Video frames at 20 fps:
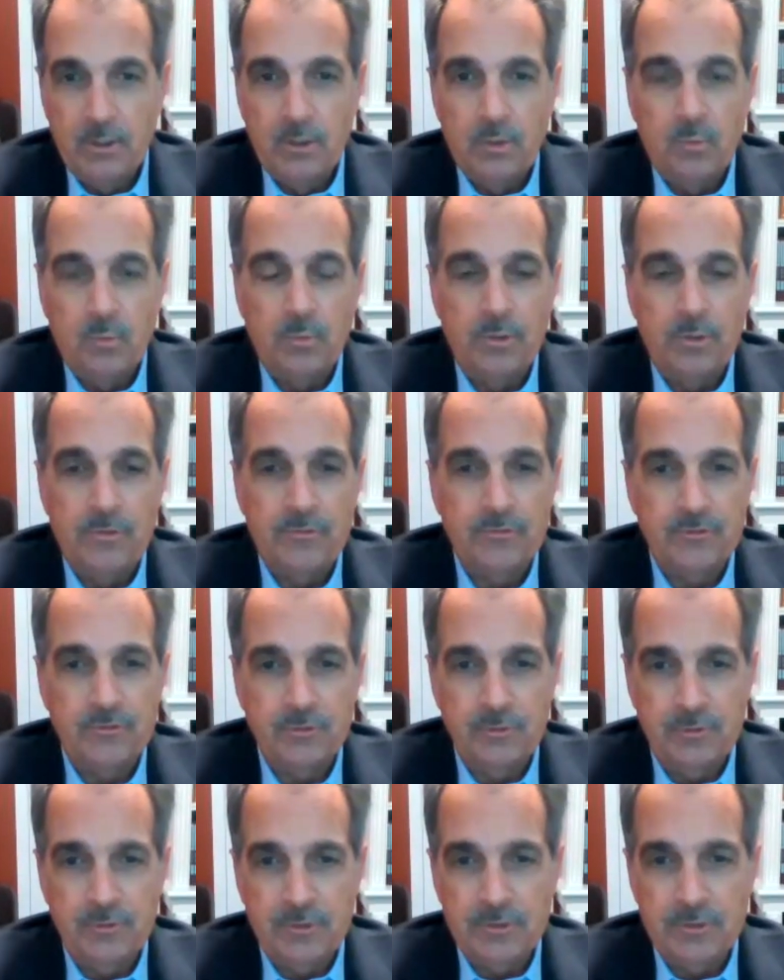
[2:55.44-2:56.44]
with
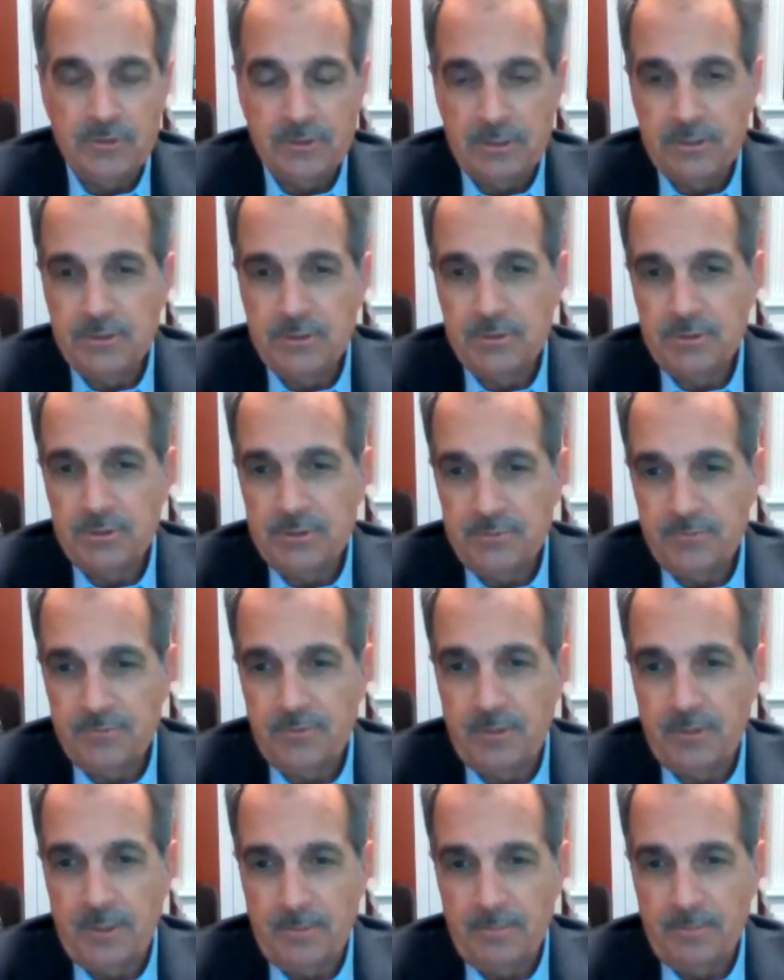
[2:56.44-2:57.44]
students literally
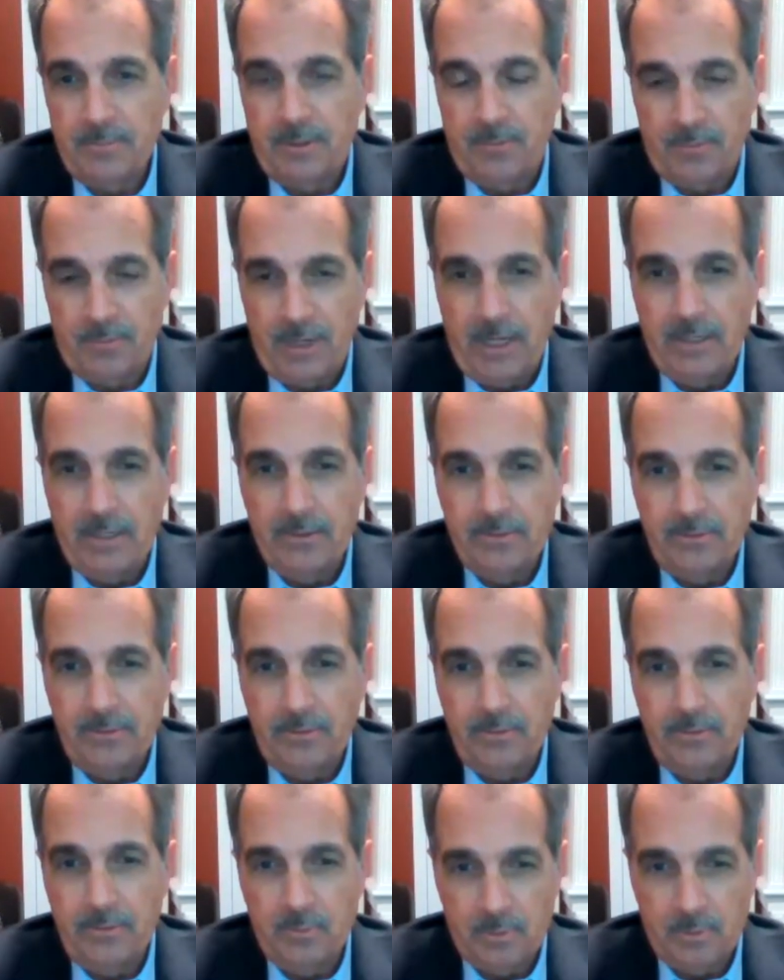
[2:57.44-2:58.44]
from
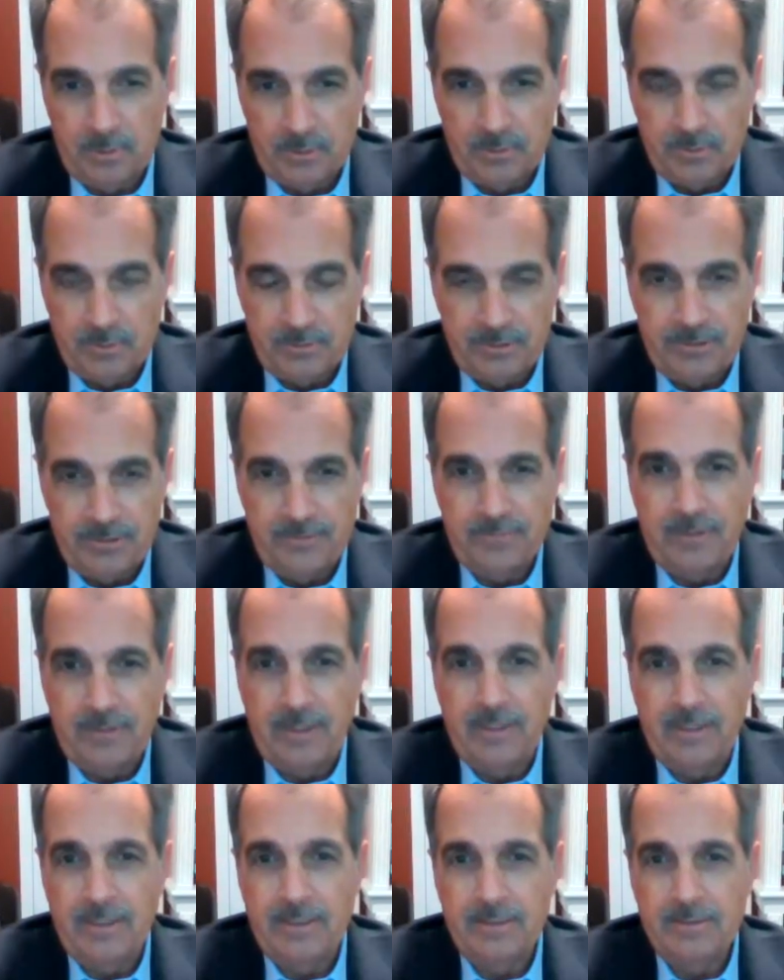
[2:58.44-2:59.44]
around the world. And if
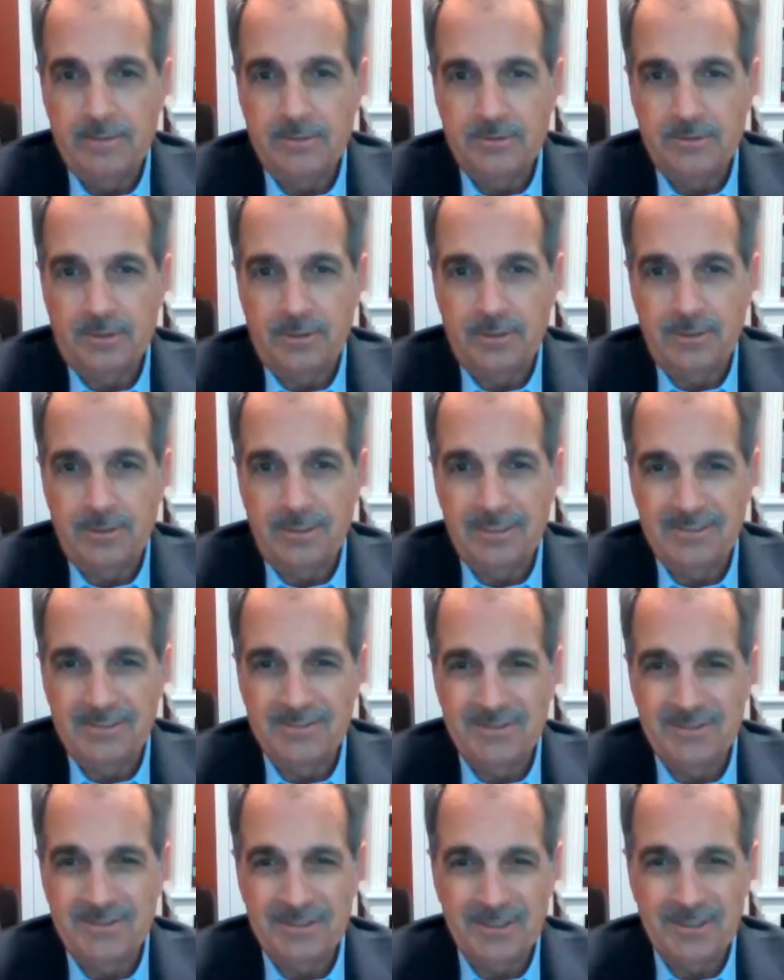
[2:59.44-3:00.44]
I started
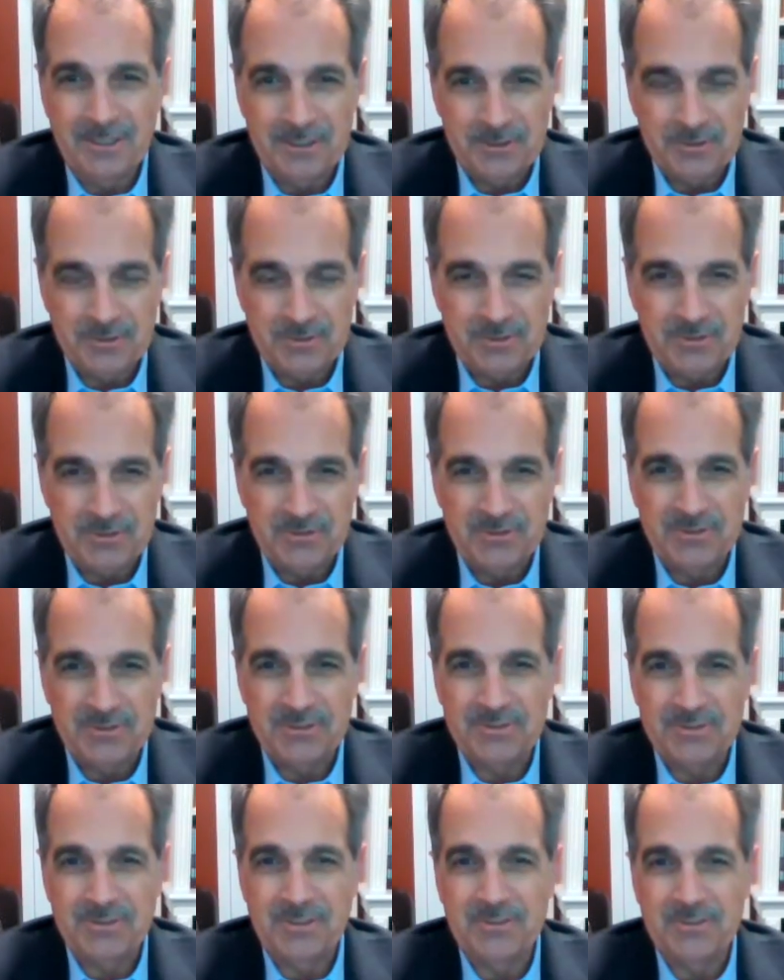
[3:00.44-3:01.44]
listing
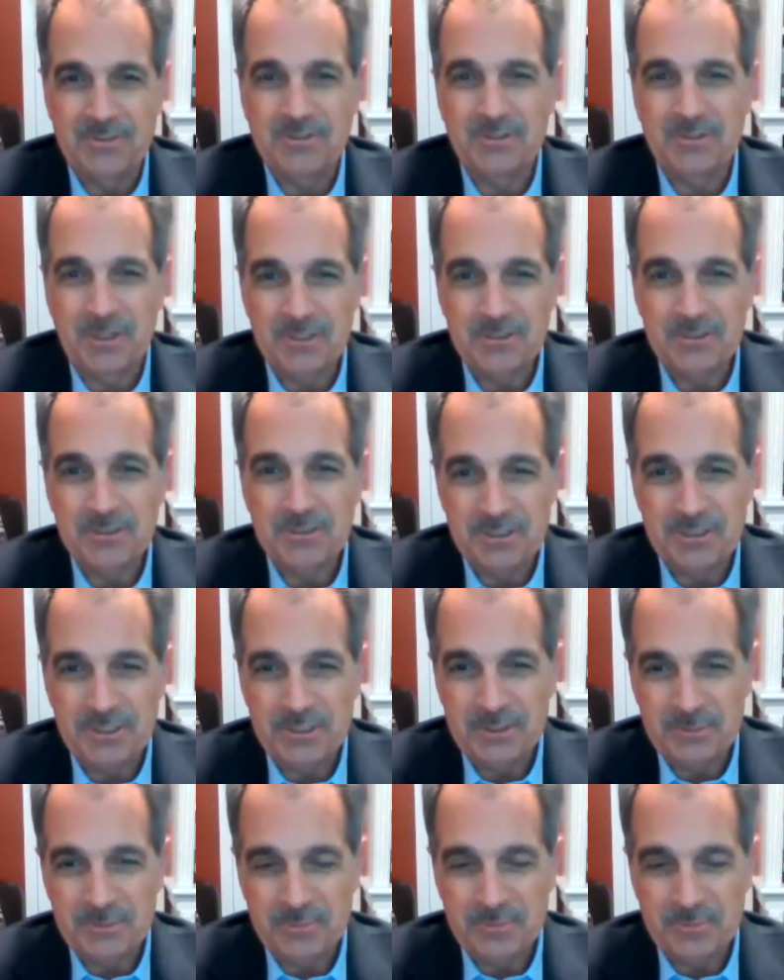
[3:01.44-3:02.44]
countries such as
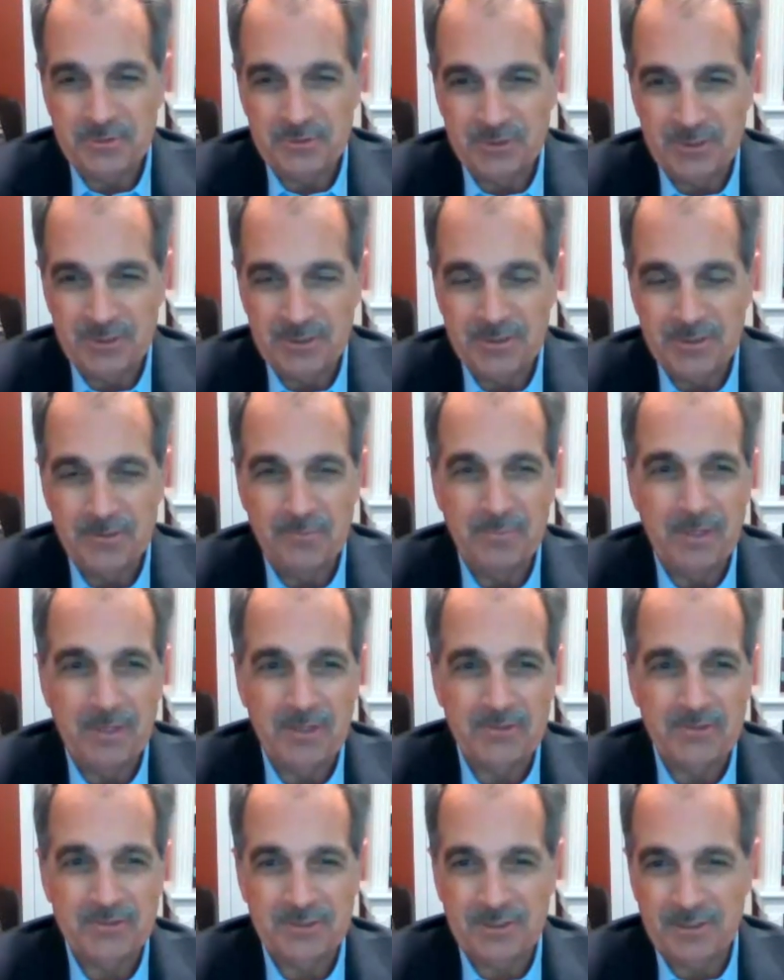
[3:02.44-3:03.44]
Argentina, Brazil,
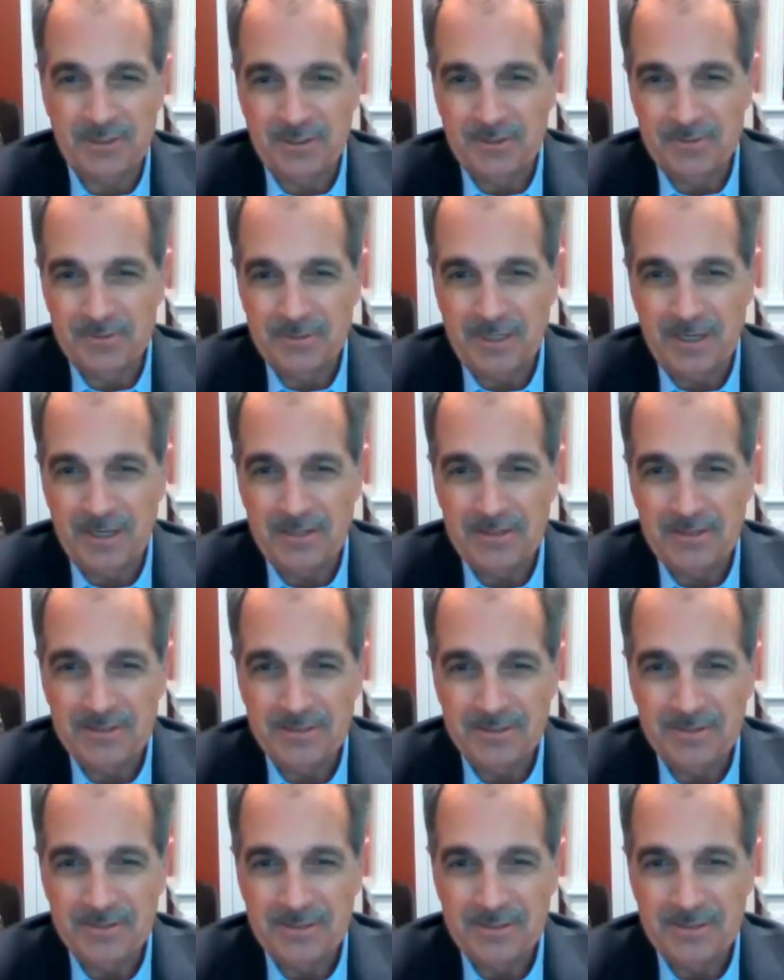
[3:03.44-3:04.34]
Mexico, Kenya,